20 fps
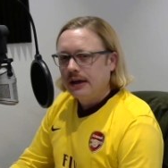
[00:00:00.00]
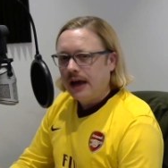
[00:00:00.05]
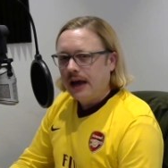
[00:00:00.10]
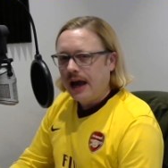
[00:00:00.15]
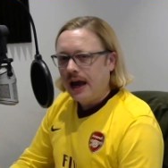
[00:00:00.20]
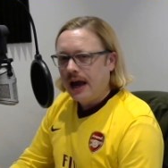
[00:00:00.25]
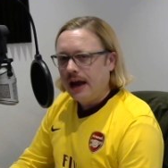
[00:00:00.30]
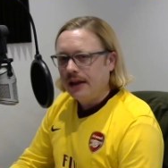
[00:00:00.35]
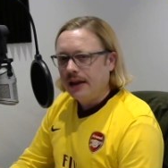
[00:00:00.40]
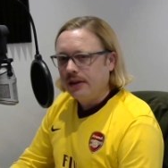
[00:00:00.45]

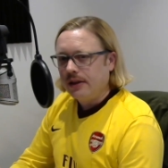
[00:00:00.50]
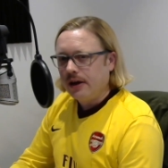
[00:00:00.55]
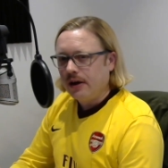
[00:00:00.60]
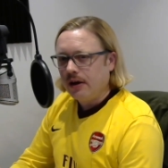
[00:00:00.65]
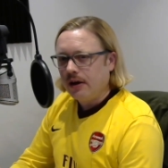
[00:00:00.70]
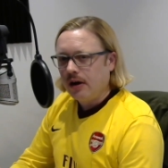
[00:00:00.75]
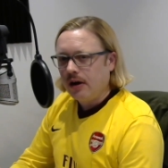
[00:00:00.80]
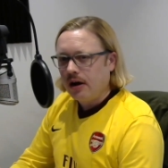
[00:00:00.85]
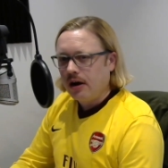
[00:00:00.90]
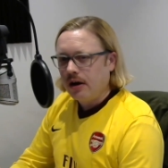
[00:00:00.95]
And
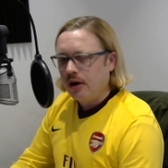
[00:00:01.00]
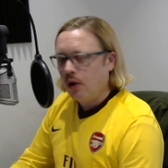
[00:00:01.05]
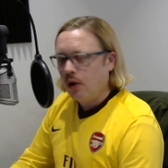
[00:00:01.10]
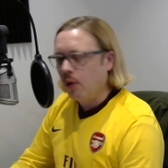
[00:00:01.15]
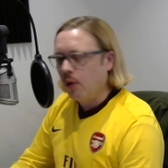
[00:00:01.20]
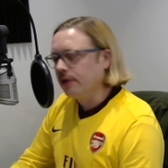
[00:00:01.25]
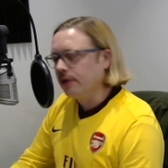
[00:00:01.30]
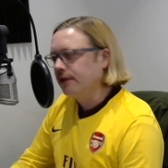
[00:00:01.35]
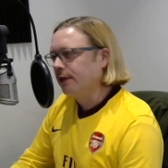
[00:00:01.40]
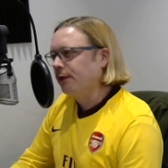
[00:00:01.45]
there are
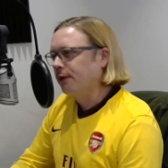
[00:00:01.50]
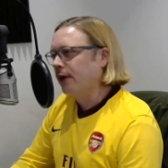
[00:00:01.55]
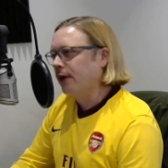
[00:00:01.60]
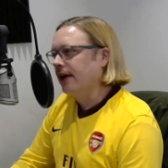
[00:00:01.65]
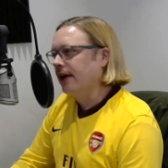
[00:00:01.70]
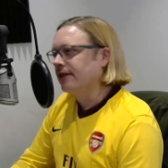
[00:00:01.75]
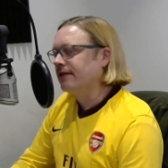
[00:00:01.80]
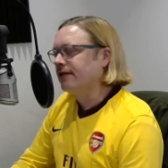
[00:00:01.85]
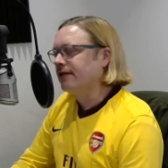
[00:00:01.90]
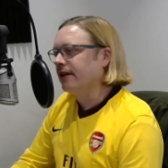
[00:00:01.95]
hordes of
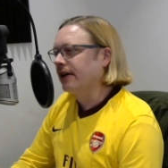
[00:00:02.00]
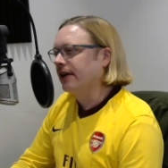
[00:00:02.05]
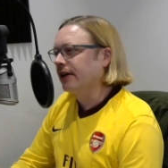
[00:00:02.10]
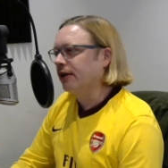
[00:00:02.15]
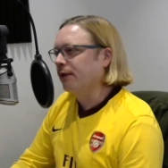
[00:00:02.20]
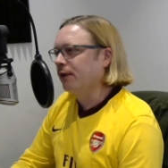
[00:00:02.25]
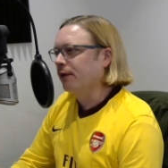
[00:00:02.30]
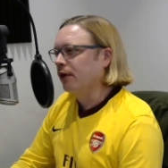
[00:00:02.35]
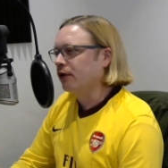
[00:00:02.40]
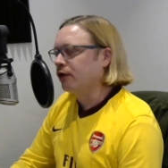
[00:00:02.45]
fans sitting in
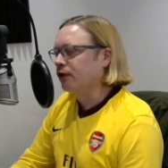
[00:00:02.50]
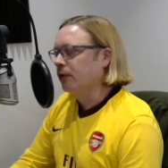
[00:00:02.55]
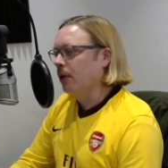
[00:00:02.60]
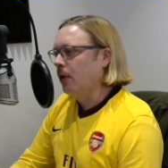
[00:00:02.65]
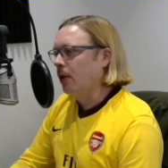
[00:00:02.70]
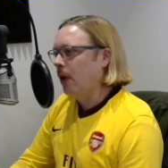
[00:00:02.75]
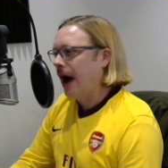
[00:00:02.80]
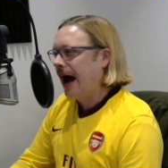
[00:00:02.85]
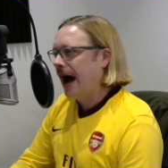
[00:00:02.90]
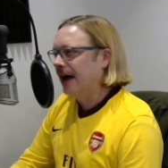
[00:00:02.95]
the first
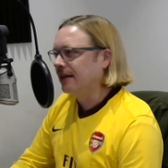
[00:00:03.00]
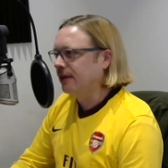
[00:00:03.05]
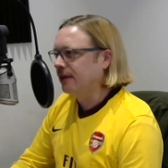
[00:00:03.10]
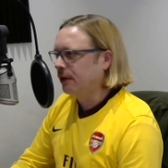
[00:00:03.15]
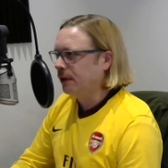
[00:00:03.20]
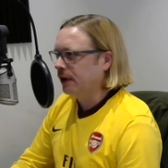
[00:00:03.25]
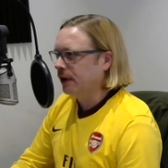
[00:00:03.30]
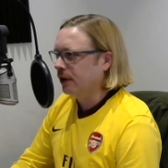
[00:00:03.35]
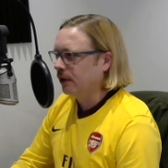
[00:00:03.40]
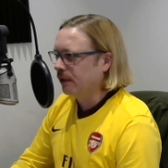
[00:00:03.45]
row at the
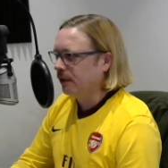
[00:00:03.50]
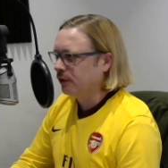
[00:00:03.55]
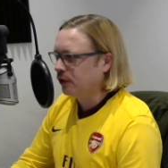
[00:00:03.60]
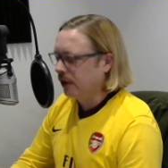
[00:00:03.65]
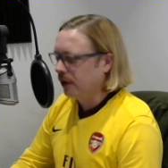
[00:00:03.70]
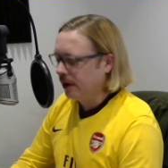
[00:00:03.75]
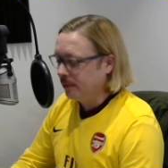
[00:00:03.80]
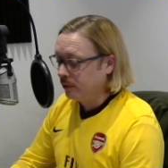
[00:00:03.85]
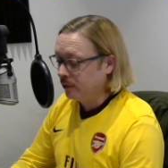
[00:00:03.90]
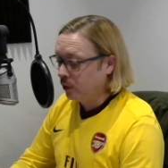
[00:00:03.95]
Theater of
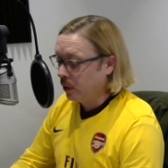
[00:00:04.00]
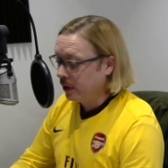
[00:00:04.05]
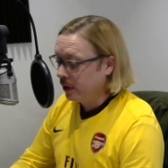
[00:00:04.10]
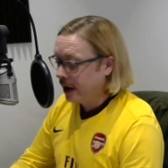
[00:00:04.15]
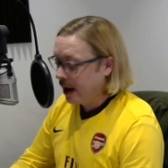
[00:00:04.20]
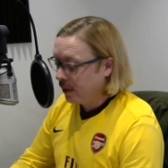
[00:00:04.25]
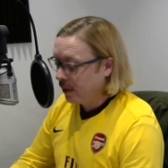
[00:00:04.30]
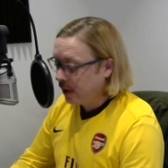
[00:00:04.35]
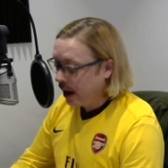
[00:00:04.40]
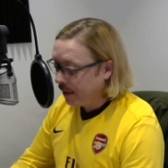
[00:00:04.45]
Dreams who are
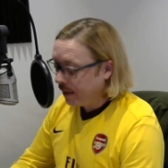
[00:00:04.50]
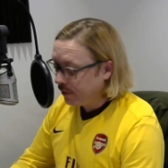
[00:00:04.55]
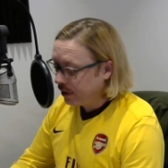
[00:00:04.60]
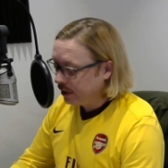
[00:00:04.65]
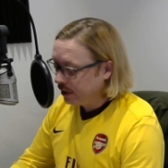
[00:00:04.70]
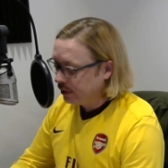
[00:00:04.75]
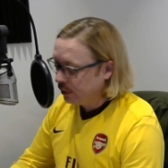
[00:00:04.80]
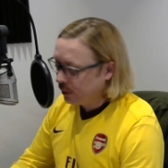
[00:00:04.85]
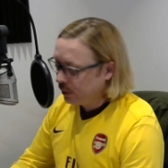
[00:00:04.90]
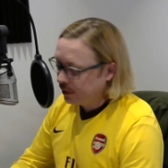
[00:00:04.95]
now covered
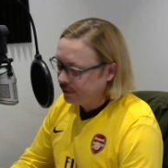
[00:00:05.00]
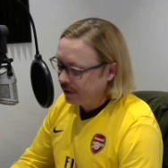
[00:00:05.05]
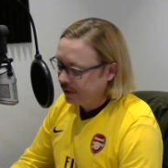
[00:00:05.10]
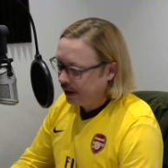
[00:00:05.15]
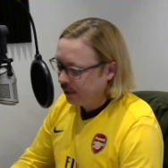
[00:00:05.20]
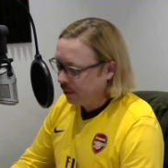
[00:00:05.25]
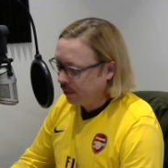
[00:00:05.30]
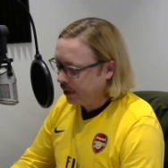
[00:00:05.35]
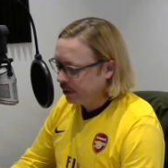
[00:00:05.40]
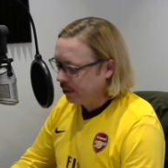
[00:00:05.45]
in
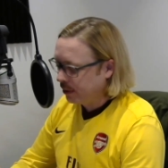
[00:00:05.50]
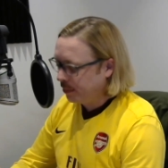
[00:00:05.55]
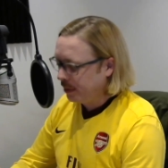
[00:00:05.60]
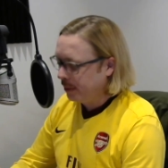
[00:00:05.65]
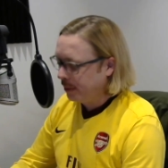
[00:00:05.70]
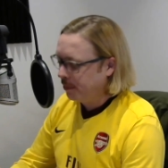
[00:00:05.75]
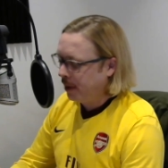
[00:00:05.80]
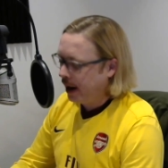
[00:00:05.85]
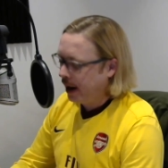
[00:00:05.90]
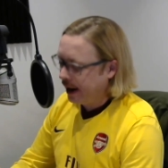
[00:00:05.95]
Lucozade, whether it
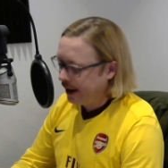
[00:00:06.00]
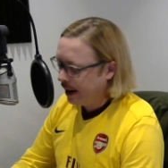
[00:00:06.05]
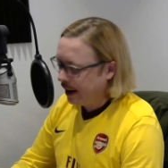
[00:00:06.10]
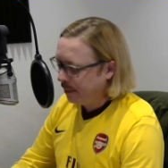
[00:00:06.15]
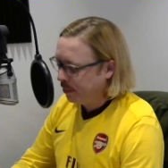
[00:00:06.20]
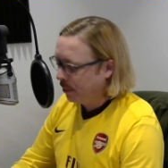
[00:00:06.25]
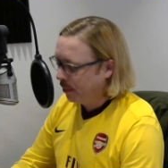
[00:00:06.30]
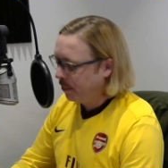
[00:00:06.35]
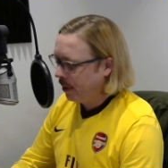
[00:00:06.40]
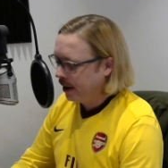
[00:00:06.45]
be
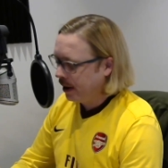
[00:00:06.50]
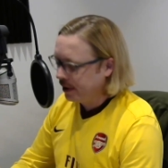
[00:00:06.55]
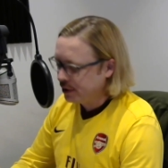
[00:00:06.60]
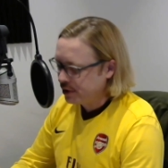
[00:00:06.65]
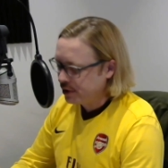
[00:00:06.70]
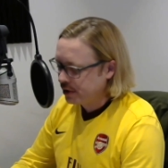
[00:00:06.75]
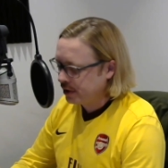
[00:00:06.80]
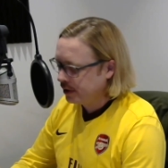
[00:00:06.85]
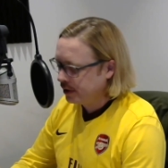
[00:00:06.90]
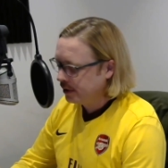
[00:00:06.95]
pineapple punch,